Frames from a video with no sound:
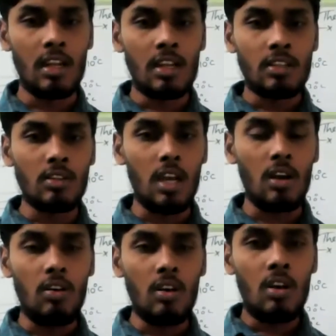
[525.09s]
So
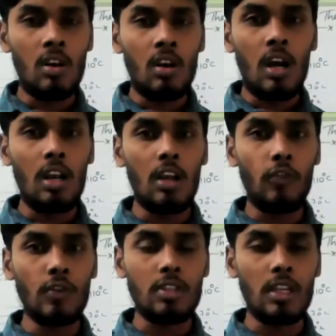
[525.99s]
now all of
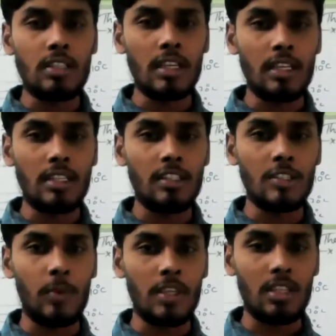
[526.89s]
you check into
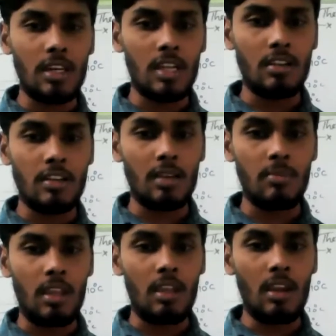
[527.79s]
this picture and tell
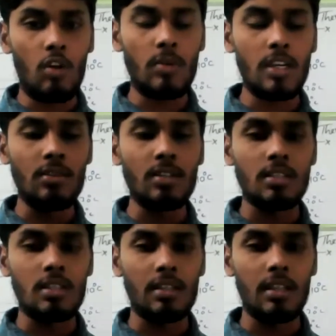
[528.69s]
me how many
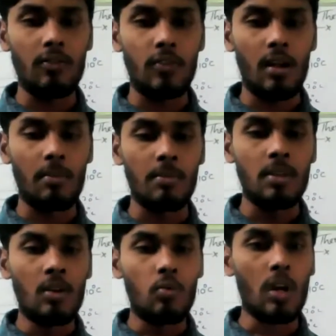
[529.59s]
divisions are there from
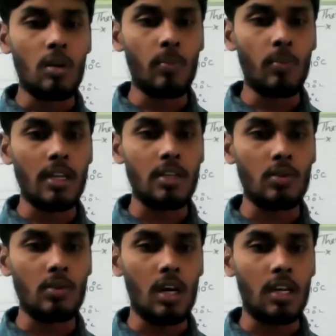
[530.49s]
one point
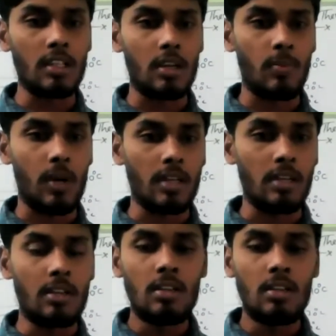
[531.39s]
to another point.